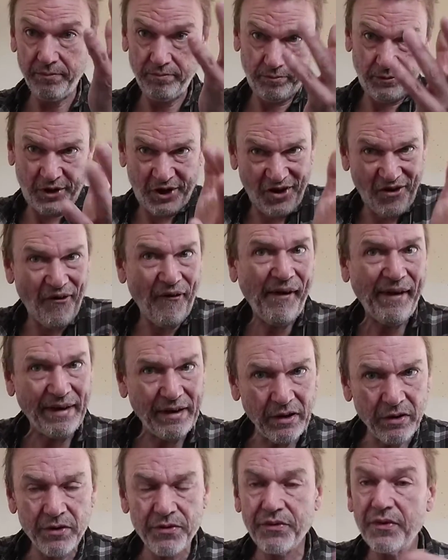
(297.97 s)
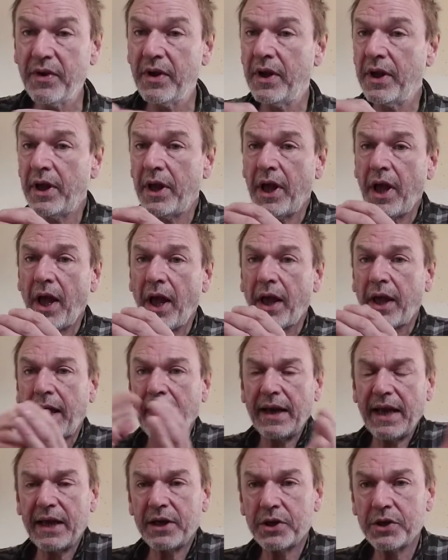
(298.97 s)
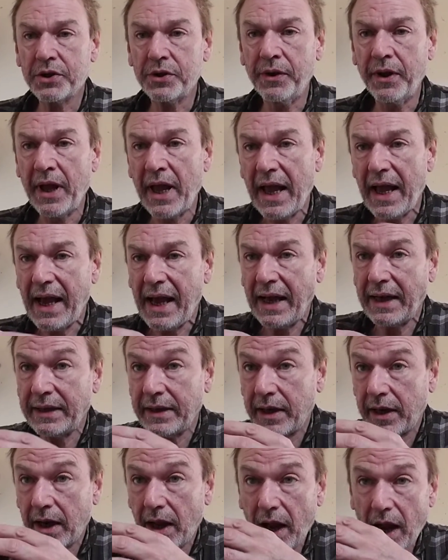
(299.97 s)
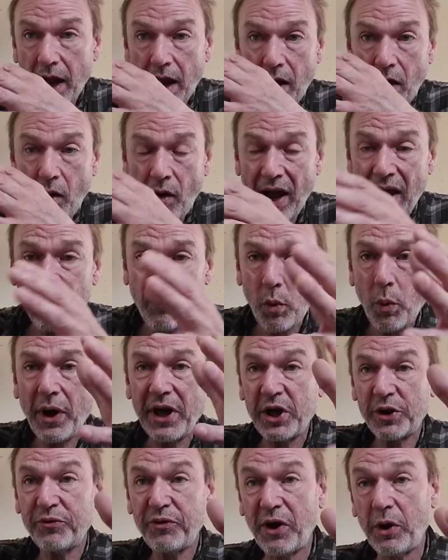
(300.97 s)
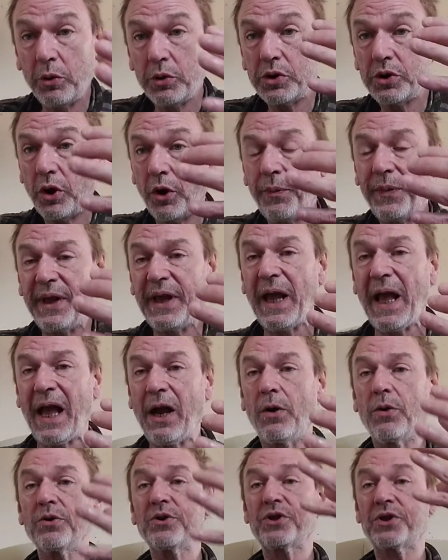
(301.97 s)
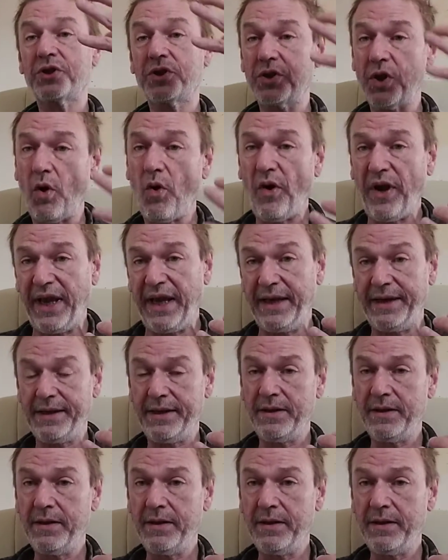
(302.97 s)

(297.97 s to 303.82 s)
kind of connection. And I have always felt on the outside